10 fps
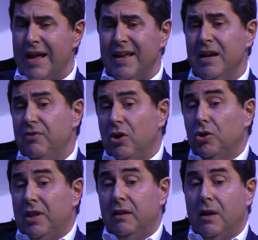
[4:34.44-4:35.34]
And then if the
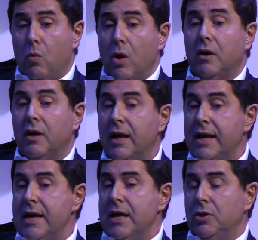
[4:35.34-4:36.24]
hotel, they want
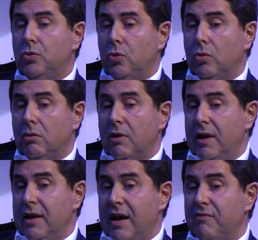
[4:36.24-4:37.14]
to
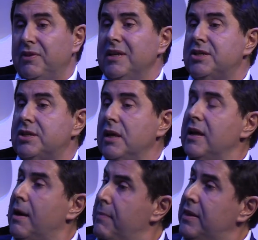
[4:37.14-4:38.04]
really have this
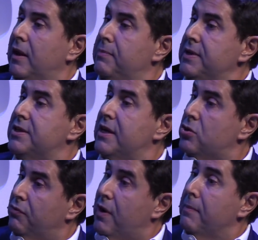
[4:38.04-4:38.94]
incremental
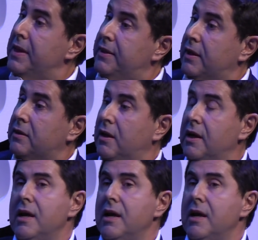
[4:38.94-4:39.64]
business so fragmented,